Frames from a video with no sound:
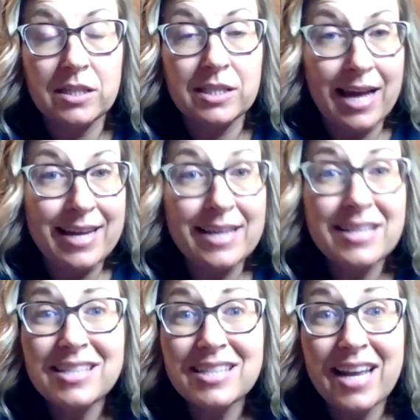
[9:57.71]

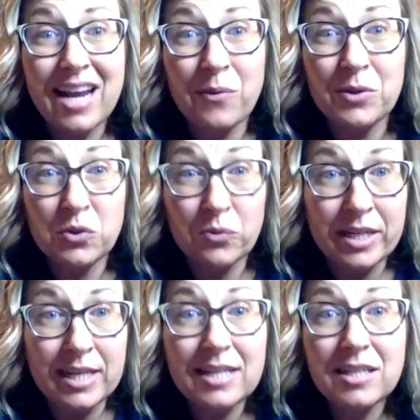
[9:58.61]
science that I was
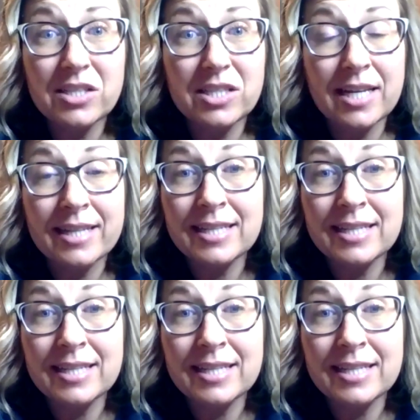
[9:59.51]
reading, and the